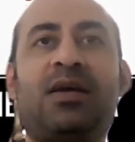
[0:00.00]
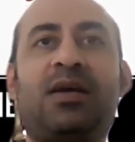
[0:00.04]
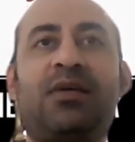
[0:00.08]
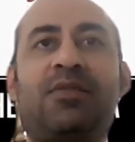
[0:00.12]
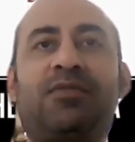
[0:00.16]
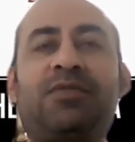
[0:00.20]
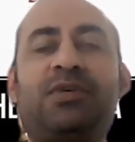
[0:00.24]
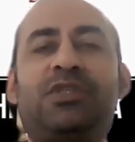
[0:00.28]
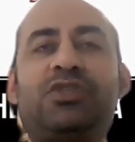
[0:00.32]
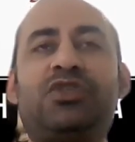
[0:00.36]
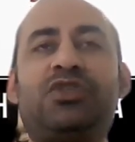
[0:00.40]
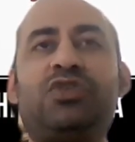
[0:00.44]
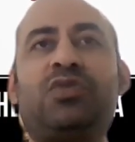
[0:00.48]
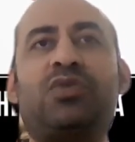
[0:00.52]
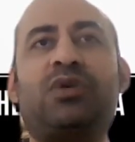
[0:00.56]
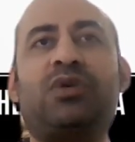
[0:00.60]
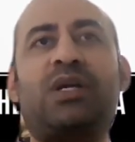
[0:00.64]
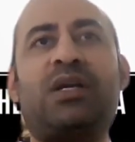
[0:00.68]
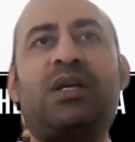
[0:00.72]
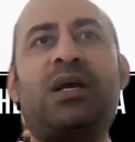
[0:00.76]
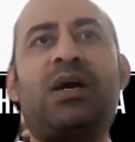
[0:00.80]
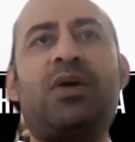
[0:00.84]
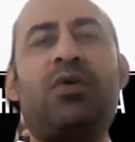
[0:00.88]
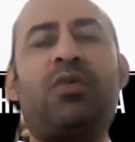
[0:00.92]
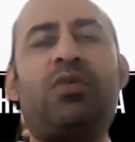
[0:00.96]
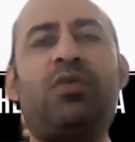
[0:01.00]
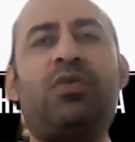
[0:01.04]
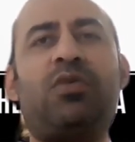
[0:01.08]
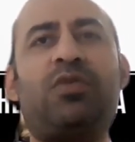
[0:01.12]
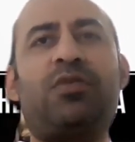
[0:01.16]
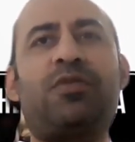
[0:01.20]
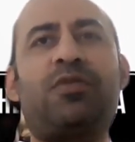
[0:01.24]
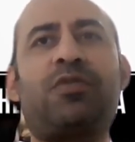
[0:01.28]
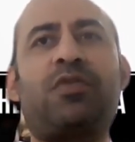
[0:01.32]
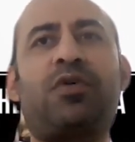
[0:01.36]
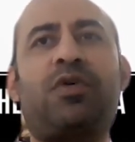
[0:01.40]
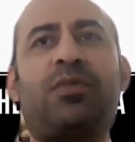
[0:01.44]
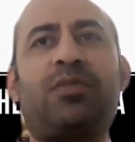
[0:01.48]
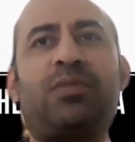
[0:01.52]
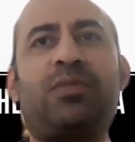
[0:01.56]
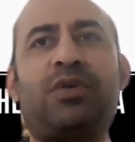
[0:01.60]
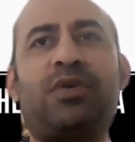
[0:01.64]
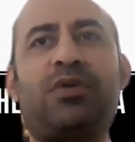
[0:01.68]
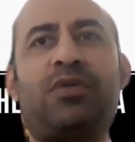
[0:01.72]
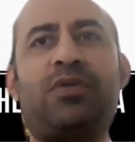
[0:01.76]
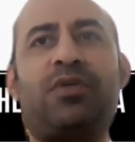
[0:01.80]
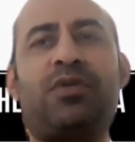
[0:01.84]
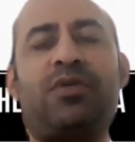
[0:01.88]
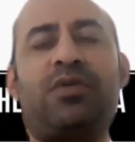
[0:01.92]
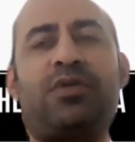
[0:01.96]
which you can download from
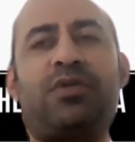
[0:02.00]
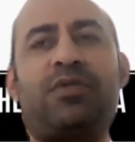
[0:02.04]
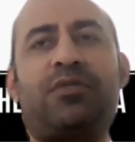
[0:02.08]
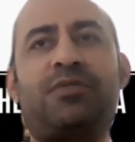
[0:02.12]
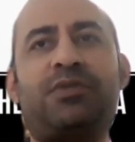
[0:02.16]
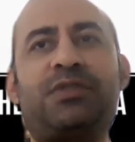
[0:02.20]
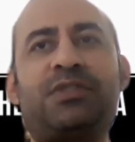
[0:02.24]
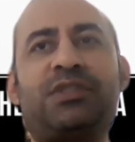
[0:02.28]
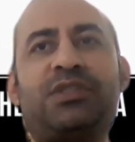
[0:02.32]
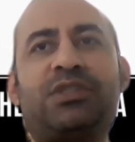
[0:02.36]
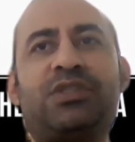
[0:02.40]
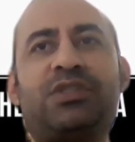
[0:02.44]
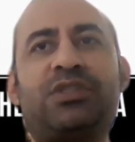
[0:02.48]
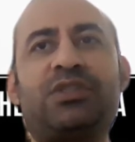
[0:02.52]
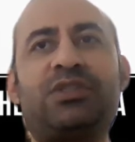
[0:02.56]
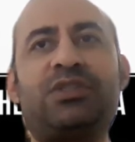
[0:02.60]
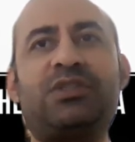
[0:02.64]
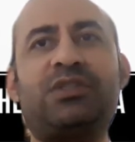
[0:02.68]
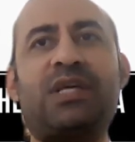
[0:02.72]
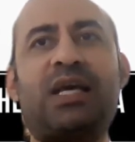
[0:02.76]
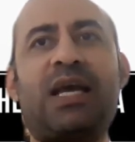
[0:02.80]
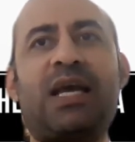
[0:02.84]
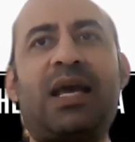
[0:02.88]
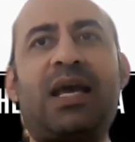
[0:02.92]
your physician's